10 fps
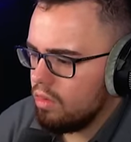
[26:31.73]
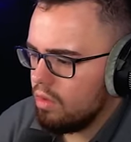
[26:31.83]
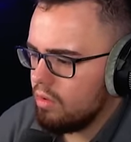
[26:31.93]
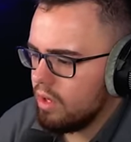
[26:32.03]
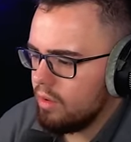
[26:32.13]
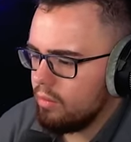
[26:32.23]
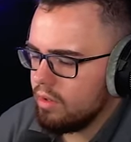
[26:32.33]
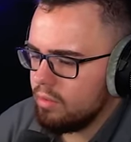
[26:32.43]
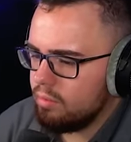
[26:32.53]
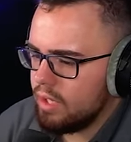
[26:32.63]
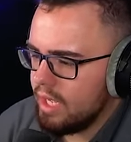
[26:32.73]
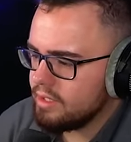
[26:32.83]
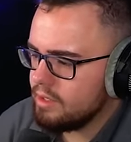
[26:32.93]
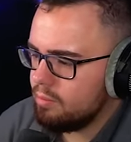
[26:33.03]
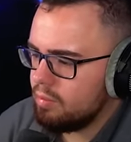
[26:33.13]
Okay, we're gonna
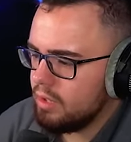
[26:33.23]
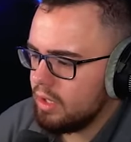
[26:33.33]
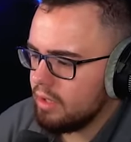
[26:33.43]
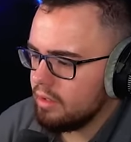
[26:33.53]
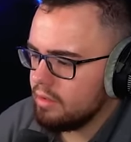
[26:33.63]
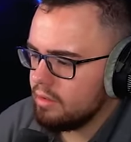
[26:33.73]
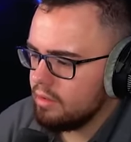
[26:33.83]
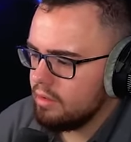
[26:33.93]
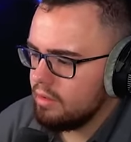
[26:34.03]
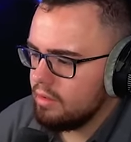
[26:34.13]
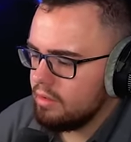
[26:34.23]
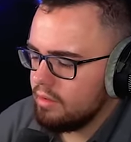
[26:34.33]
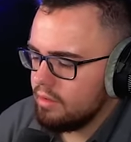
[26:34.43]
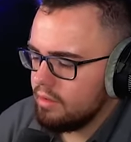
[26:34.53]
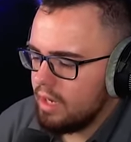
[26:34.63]
blast the plank.
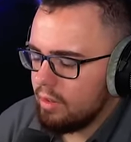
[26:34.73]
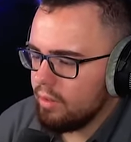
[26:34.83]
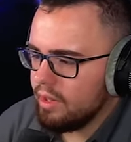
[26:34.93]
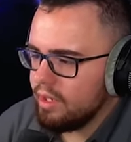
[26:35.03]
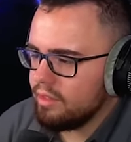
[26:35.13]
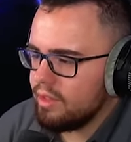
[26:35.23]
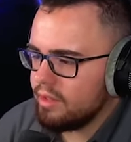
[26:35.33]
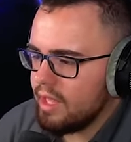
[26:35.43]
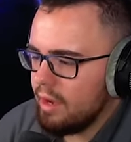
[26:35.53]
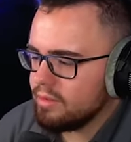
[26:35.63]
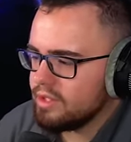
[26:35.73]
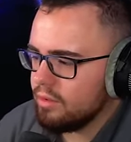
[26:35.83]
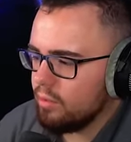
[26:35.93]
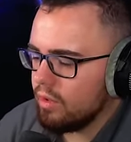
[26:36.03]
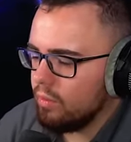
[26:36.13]
I really didn't think God. that was
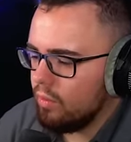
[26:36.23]
gonna work. Okay,